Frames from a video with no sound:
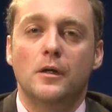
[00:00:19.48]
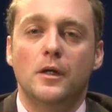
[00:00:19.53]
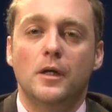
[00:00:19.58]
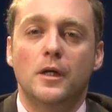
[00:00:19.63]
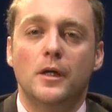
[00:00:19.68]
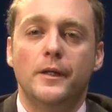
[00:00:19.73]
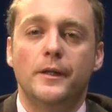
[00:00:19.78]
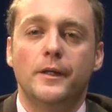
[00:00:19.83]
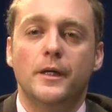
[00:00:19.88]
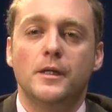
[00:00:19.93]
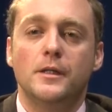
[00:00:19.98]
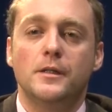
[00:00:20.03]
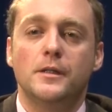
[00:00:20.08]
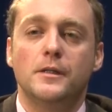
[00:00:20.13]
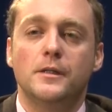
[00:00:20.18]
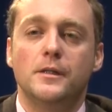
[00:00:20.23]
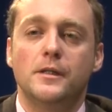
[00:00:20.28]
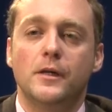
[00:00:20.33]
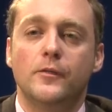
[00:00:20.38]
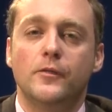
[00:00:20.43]
In
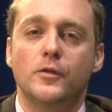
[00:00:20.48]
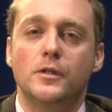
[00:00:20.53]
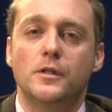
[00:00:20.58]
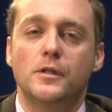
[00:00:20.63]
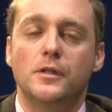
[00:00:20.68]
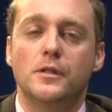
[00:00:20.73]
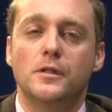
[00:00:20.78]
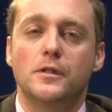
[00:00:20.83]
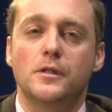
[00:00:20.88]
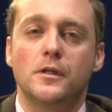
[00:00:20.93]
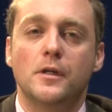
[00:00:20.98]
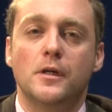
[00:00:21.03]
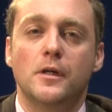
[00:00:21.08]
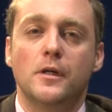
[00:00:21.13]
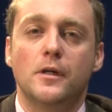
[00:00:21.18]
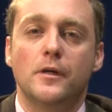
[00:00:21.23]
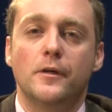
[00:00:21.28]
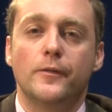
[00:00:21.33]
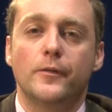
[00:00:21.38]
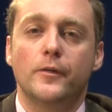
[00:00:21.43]
1970s,
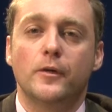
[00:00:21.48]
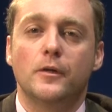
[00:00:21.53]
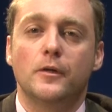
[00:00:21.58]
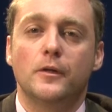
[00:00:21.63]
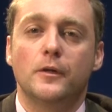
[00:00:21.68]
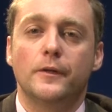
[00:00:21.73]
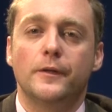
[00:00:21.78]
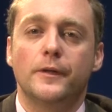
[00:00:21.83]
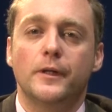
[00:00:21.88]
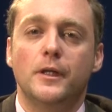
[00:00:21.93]
the